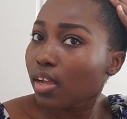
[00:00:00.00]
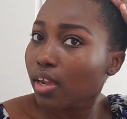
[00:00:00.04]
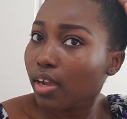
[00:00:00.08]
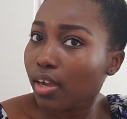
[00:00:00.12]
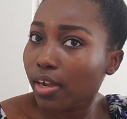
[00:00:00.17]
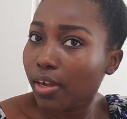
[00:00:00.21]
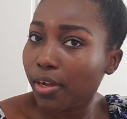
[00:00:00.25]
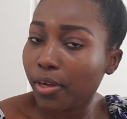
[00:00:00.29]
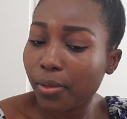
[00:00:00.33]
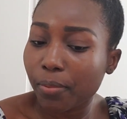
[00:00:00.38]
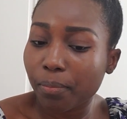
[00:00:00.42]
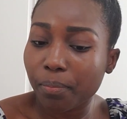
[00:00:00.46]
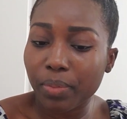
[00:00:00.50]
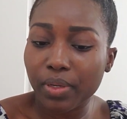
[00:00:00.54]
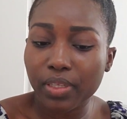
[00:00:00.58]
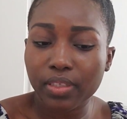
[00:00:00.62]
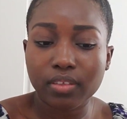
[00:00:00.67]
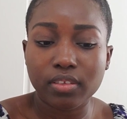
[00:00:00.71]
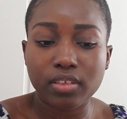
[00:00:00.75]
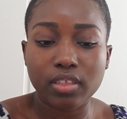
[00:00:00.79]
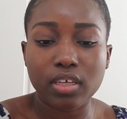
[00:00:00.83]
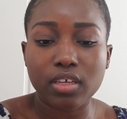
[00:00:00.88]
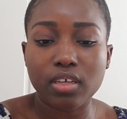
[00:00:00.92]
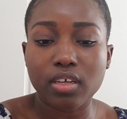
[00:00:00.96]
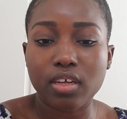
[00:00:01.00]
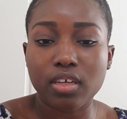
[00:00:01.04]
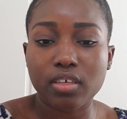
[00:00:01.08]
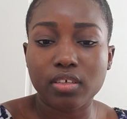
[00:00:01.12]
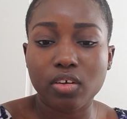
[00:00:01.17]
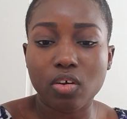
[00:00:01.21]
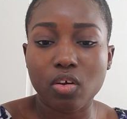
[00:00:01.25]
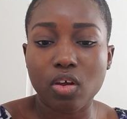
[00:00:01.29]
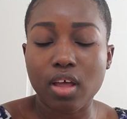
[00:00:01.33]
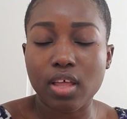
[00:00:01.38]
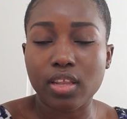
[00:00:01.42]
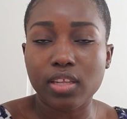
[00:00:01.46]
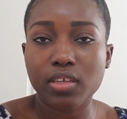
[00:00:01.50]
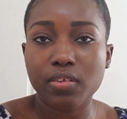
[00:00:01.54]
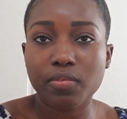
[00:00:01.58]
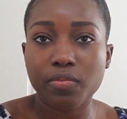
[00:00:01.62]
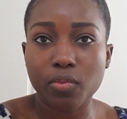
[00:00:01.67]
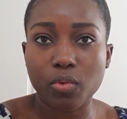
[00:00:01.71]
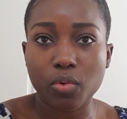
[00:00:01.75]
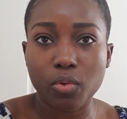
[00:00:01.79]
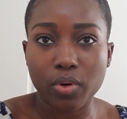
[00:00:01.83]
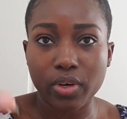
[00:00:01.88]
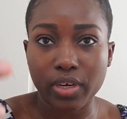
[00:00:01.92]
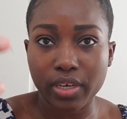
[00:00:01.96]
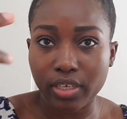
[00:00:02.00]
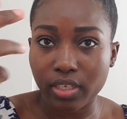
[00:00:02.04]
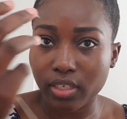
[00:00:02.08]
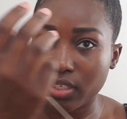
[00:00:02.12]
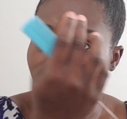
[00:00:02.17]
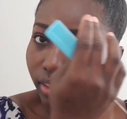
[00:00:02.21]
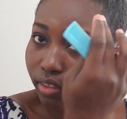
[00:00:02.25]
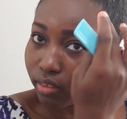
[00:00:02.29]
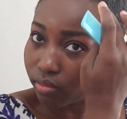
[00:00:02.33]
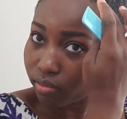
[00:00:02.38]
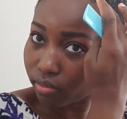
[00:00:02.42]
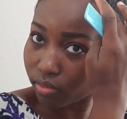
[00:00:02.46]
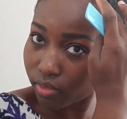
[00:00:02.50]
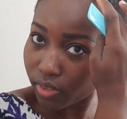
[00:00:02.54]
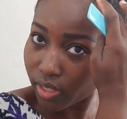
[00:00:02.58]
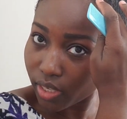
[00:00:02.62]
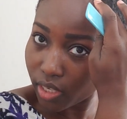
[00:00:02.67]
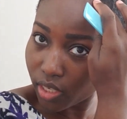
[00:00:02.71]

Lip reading: But the olive oil